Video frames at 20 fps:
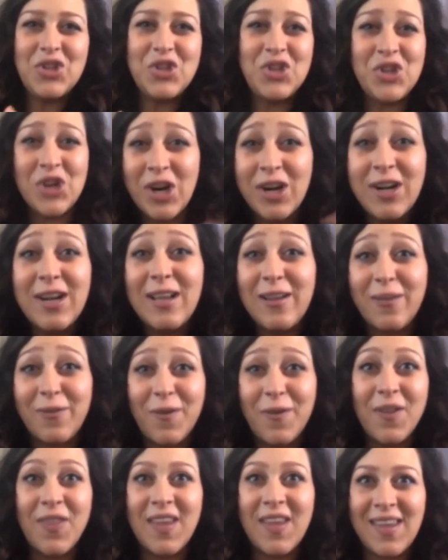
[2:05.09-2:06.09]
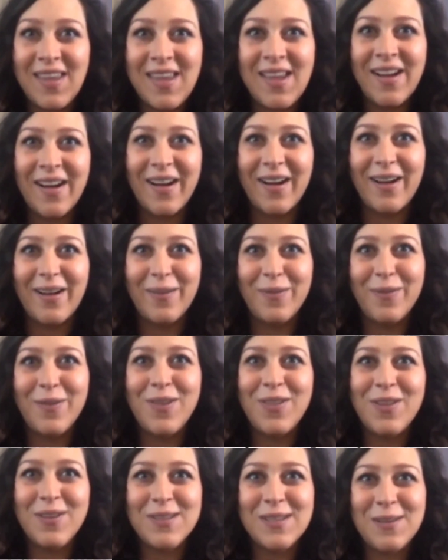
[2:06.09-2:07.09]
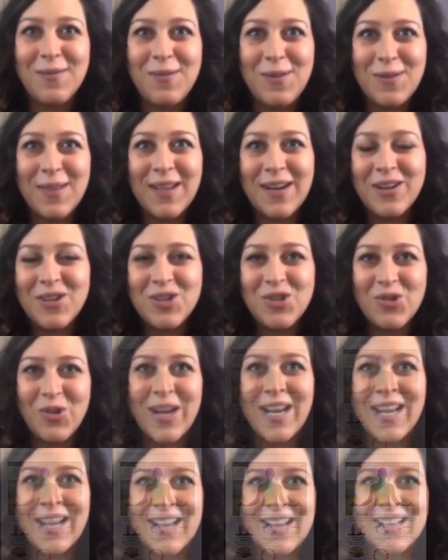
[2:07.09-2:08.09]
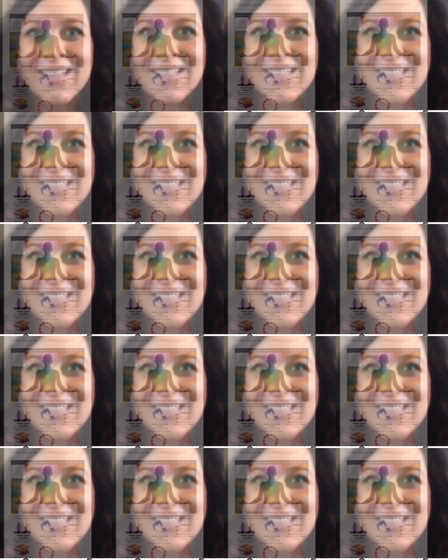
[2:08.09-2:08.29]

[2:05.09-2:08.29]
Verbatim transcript: journey for the year for those yeah. of you that are joining